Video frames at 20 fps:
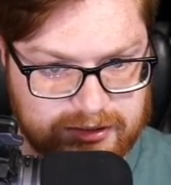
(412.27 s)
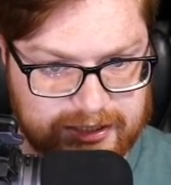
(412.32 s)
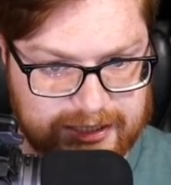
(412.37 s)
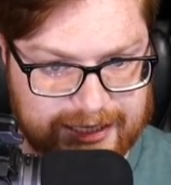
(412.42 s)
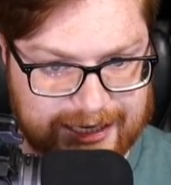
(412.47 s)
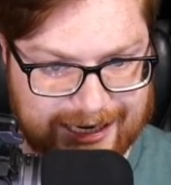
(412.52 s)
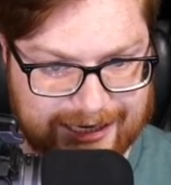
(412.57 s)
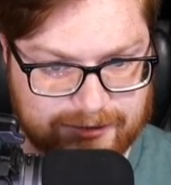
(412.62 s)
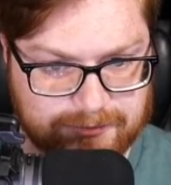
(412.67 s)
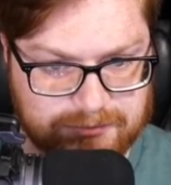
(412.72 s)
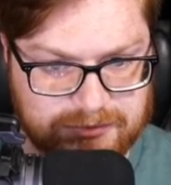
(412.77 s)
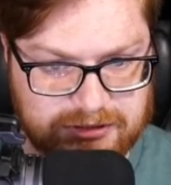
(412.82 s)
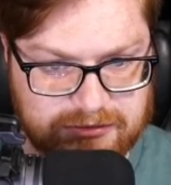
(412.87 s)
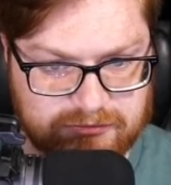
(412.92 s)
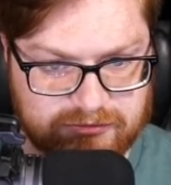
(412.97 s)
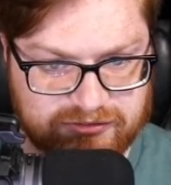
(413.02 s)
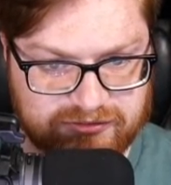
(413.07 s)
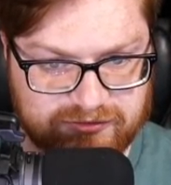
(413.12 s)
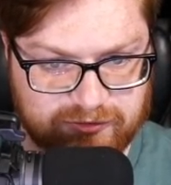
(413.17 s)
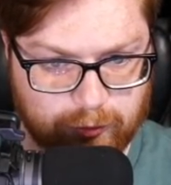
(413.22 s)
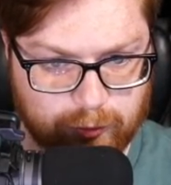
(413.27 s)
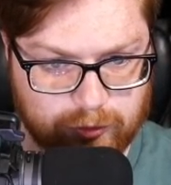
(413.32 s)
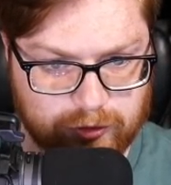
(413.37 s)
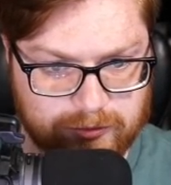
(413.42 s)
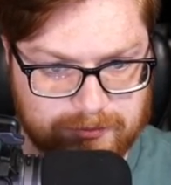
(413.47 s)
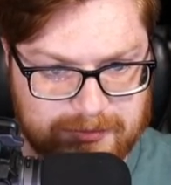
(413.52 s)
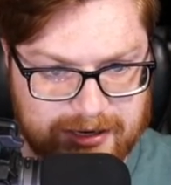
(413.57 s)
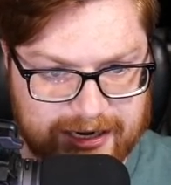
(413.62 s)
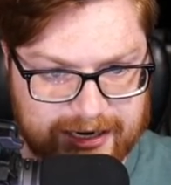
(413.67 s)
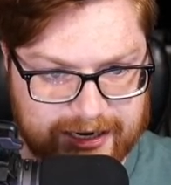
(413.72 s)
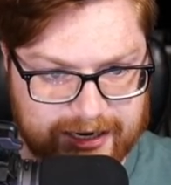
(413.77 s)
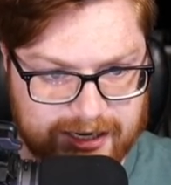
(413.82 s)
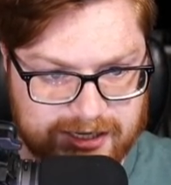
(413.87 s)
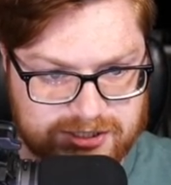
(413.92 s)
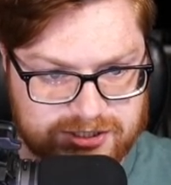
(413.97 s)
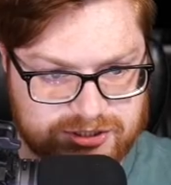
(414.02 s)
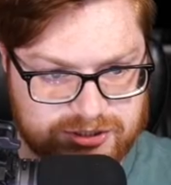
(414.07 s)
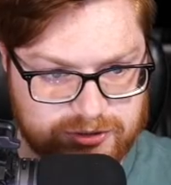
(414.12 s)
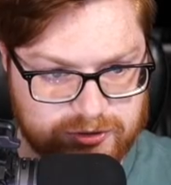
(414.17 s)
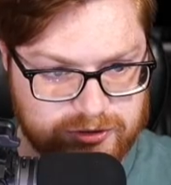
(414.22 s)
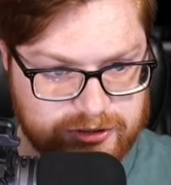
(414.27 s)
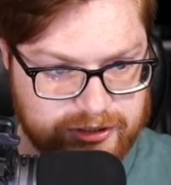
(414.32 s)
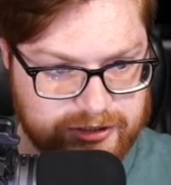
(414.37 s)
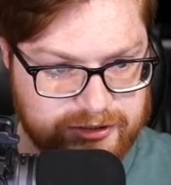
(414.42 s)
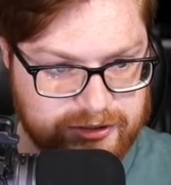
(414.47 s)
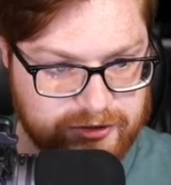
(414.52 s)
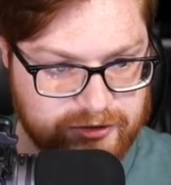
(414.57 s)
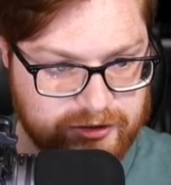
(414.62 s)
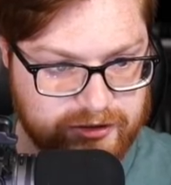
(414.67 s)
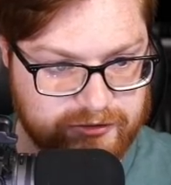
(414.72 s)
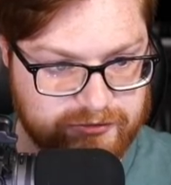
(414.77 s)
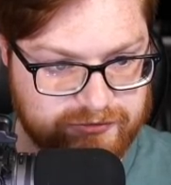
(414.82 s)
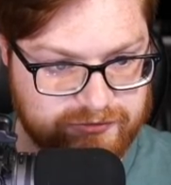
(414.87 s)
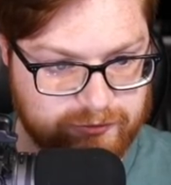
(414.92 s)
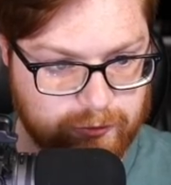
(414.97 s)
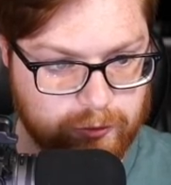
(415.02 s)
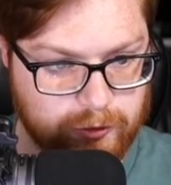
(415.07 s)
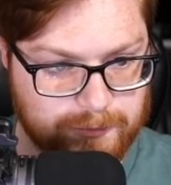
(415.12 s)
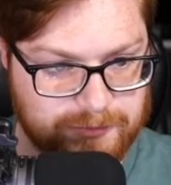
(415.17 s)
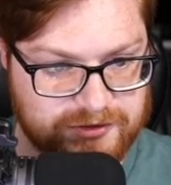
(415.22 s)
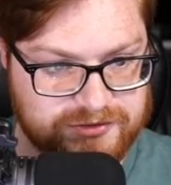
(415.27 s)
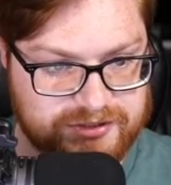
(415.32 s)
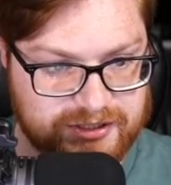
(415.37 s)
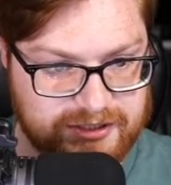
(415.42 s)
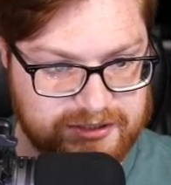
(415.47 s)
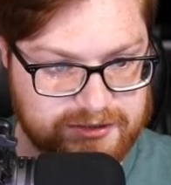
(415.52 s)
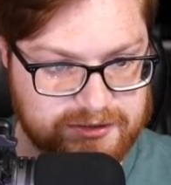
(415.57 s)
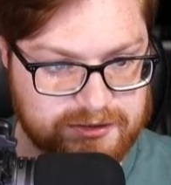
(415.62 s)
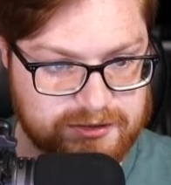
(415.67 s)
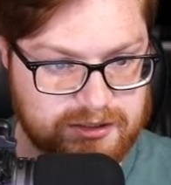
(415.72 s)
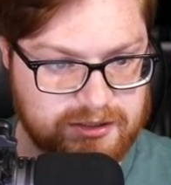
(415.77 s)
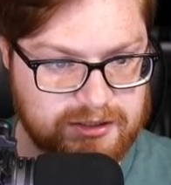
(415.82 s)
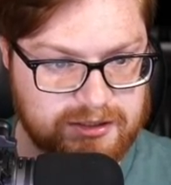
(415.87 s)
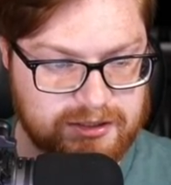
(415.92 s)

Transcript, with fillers: admin form hash or in, in a form that's hidden